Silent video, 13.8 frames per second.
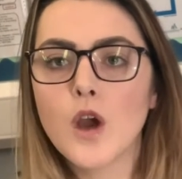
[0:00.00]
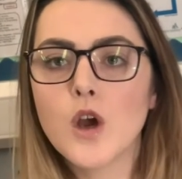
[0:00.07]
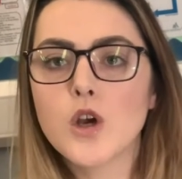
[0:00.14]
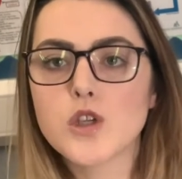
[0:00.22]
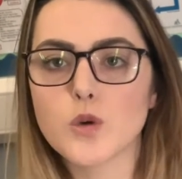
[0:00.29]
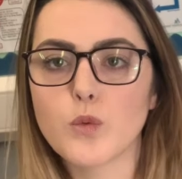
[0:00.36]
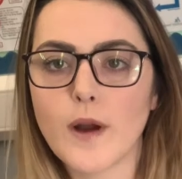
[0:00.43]

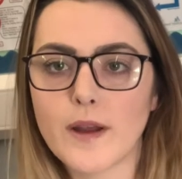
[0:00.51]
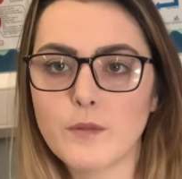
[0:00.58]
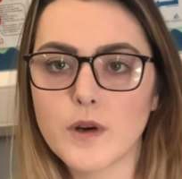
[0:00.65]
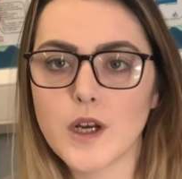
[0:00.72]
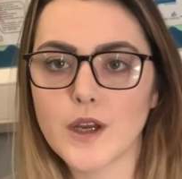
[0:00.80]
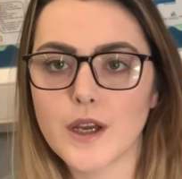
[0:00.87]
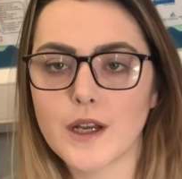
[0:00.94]
So when
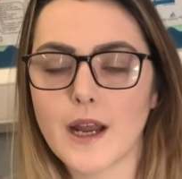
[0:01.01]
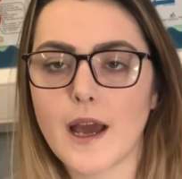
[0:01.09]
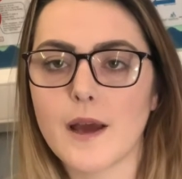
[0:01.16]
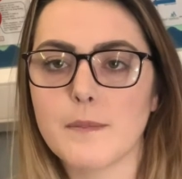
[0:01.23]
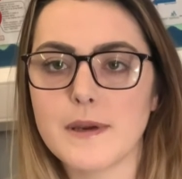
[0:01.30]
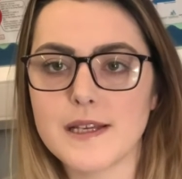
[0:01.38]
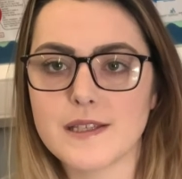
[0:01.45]
we're looking
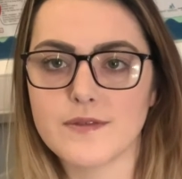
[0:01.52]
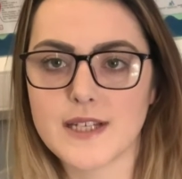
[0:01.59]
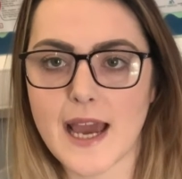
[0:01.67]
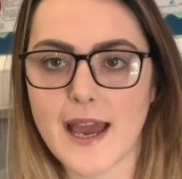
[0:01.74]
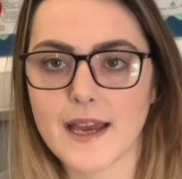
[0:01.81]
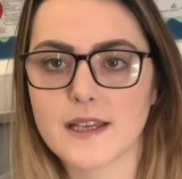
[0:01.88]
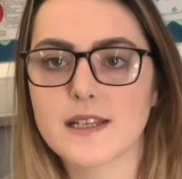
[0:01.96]
at a piece of
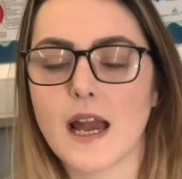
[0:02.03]
text